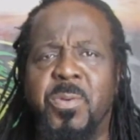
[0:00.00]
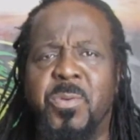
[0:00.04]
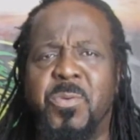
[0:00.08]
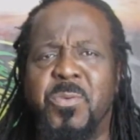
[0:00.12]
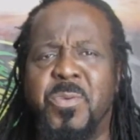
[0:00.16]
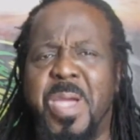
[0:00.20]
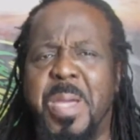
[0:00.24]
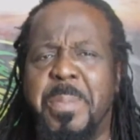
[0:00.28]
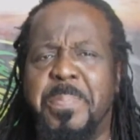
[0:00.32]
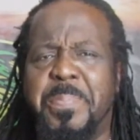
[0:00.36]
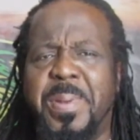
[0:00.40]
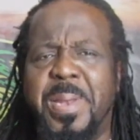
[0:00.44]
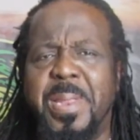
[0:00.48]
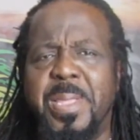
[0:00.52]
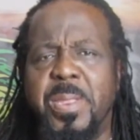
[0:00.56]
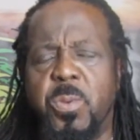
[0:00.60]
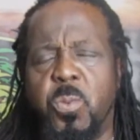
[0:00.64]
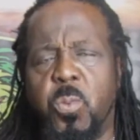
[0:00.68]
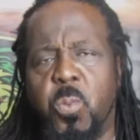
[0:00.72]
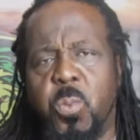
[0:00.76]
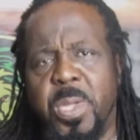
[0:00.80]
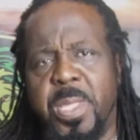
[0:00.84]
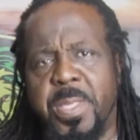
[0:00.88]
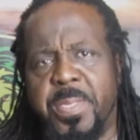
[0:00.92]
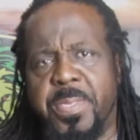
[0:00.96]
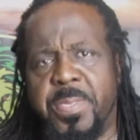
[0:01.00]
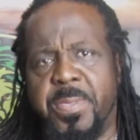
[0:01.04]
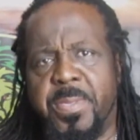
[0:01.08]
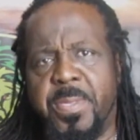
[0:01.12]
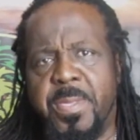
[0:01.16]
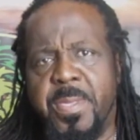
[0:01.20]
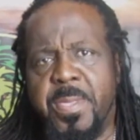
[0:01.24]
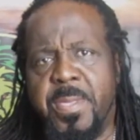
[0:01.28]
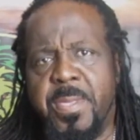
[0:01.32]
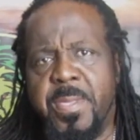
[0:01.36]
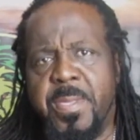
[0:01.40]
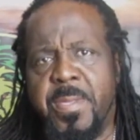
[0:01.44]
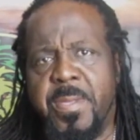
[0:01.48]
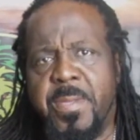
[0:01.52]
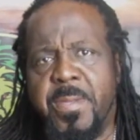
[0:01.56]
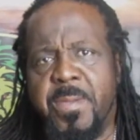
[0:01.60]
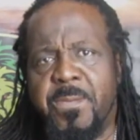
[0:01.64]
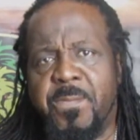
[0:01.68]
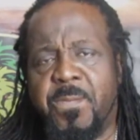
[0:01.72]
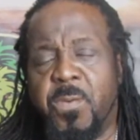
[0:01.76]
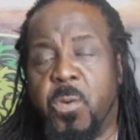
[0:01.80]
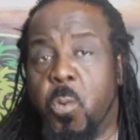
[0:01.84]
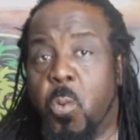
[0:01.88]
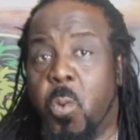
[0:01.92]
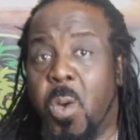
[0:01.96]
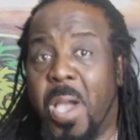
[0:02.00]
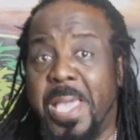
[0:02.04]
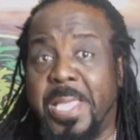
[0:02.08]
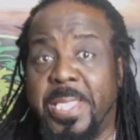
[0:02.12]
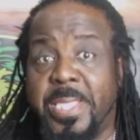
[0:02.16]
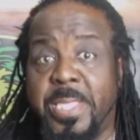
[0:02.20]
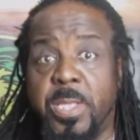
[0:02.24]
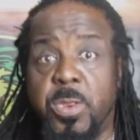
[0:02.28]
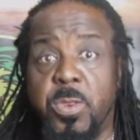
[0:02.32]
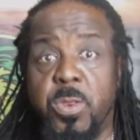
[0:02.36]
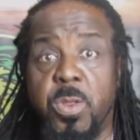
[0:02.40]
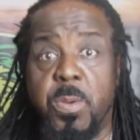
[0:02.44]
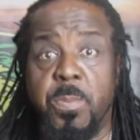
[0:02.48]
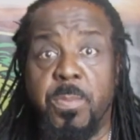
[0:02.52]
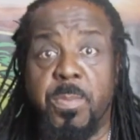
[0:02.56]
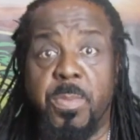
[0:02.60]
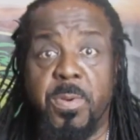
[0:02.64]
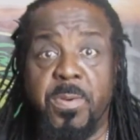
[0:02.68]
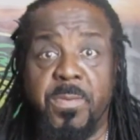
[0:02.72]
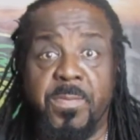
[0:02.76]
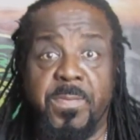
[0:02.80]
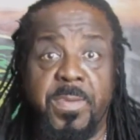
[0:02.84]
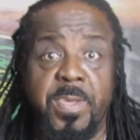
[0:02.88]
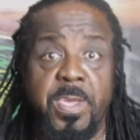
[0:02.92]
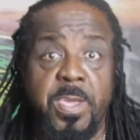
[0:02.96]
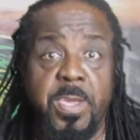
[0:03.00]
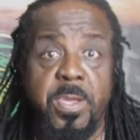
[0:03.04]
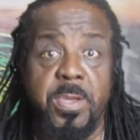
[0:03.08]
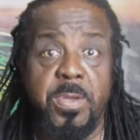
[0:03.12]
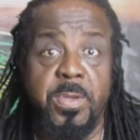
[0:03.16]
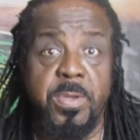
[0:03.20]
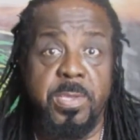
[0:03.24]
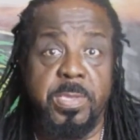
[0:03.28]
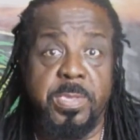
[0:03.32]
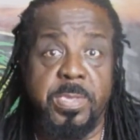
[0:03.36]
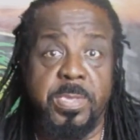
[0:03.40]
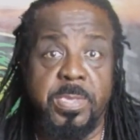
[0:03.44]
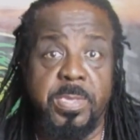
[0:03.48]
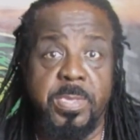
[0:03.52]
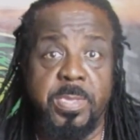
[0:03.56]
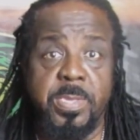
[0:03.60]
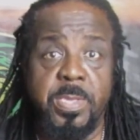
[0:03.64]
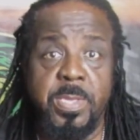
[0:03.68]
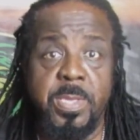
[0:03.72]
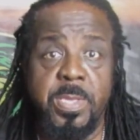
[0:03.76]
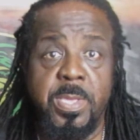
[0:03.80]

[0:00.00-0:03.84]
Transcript: grappling with for quite a number of years.